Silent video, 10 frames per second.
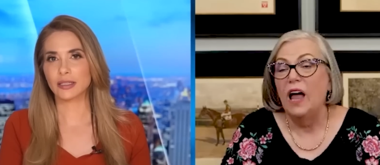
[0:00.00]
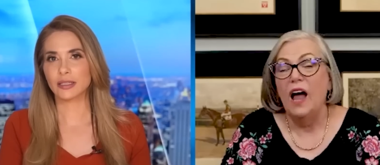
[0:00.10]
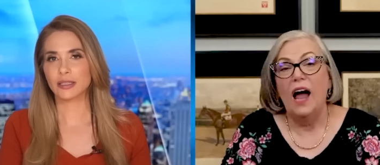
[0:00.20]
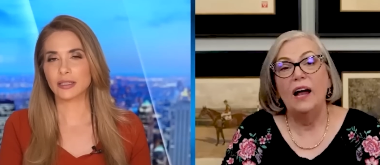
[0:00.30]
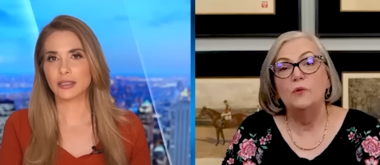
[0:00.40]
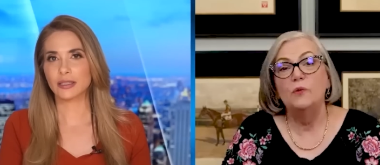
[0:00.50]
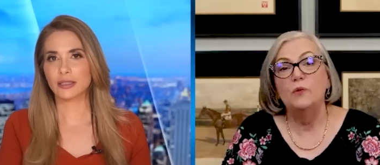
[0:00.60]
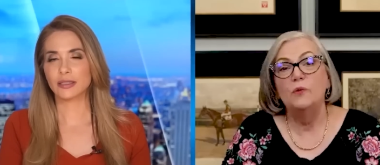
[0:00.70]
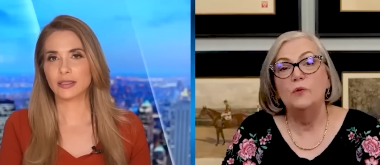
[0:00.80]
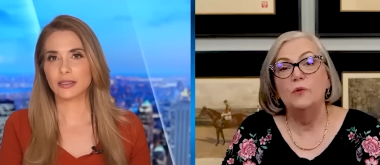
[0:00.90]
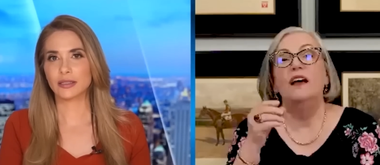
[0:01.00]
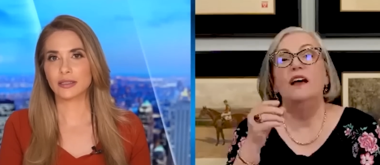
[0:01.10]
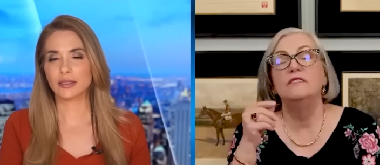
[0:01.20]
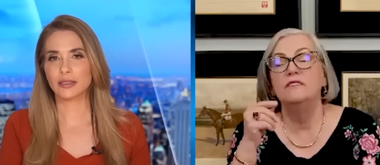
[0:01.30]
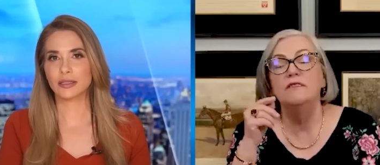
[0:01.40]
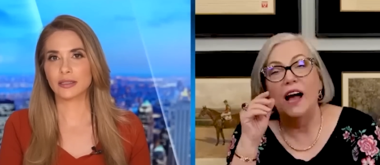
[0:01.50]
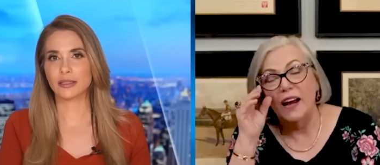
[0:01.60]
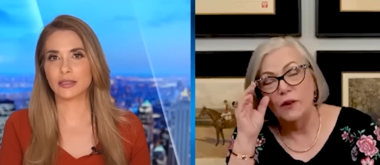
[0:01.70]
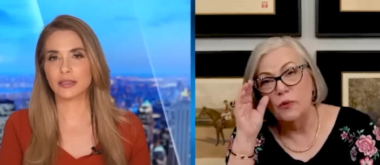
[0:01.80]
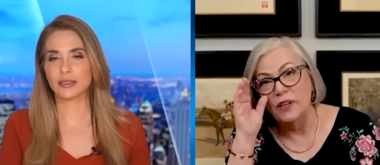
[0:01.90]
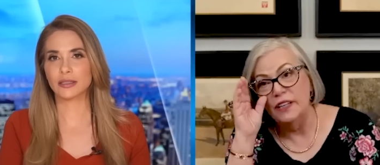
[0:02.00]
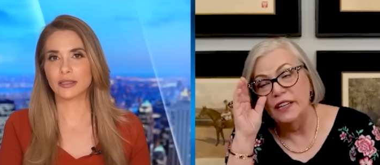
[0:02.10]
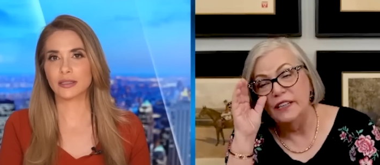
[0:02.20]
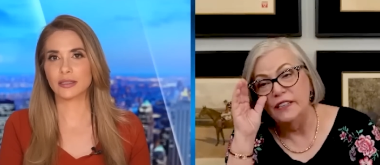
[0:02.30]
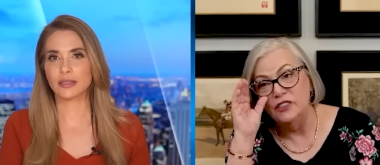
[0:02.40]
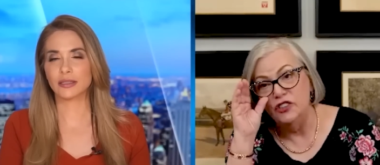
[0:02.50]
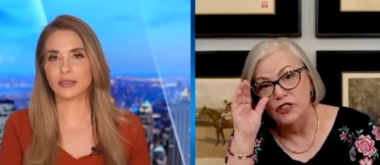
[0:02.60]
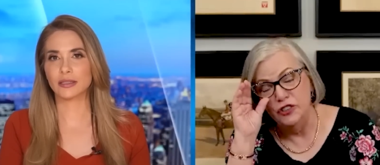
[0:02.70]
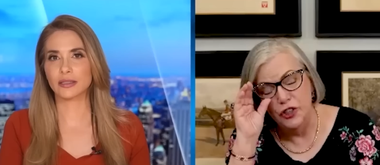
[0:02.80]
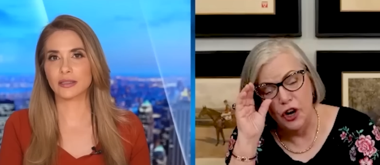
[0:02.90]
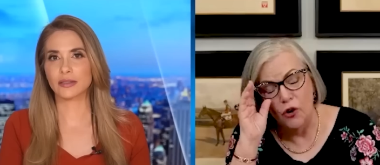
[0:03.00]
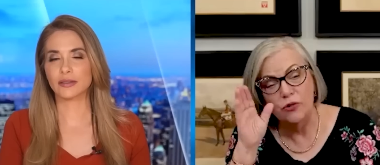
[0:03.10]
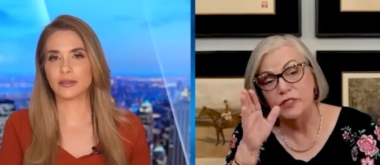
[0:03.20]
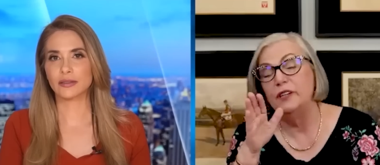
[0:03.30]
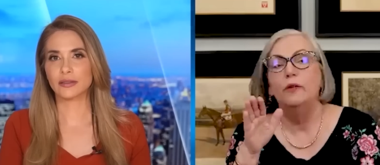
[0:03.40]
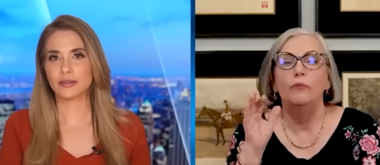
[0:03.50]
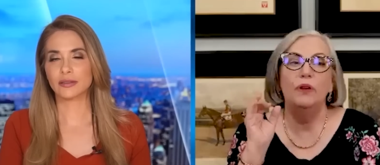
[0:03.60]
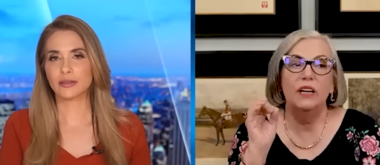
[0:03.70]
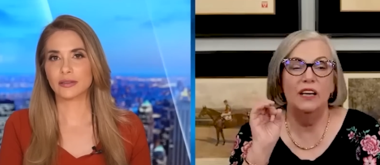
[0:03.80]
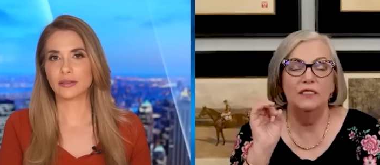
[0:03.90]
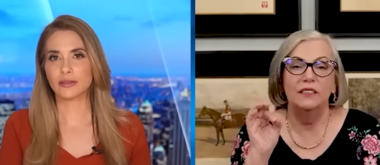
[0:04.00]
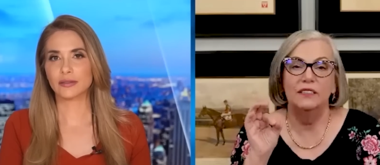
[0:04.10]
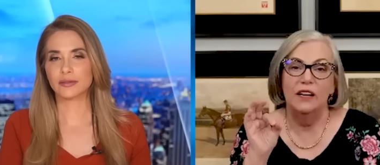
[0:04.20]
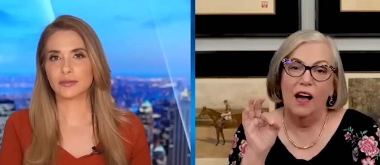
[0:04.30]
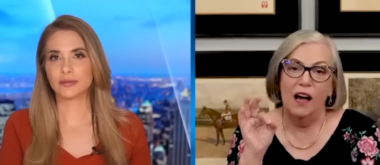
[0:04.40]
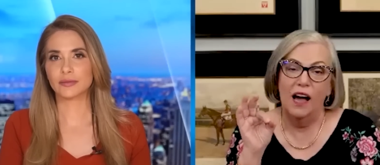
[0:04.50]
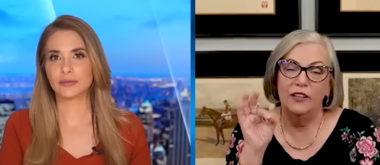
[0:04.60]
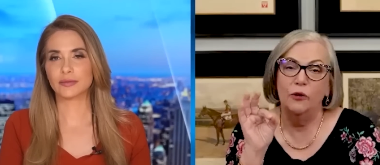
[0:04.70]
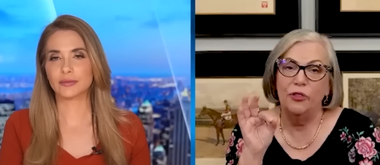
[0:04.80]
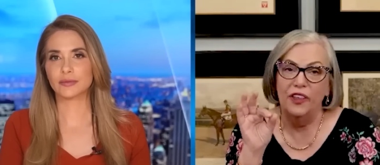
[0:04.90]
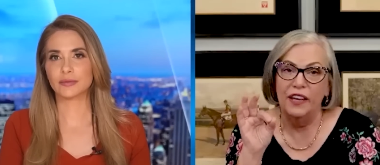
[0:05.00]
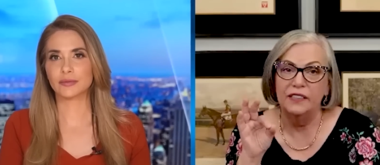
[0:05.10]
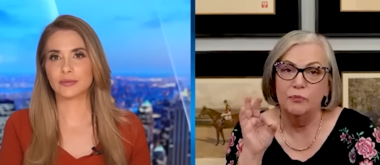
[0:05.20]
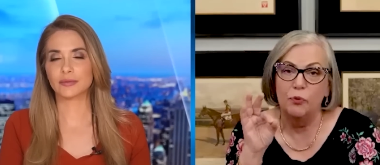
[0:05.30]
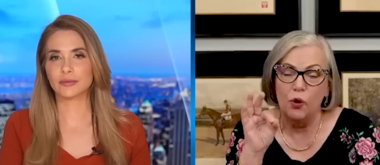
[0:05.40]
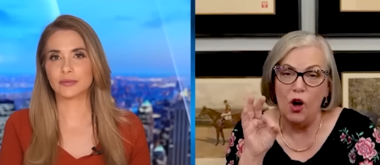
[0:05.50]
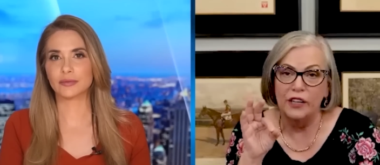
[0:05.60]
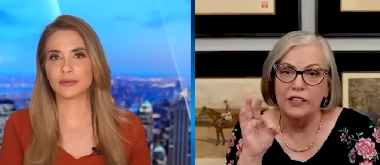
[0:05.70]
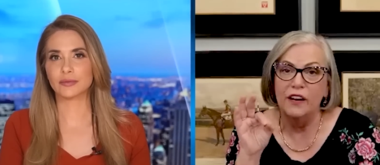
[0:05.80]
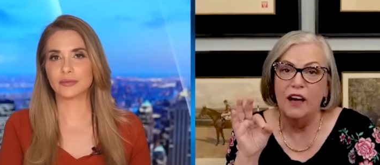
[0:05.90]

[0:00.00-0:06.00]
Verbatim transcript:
Speaker 1: I really, I really don't because it's not, I don't think it's broad enough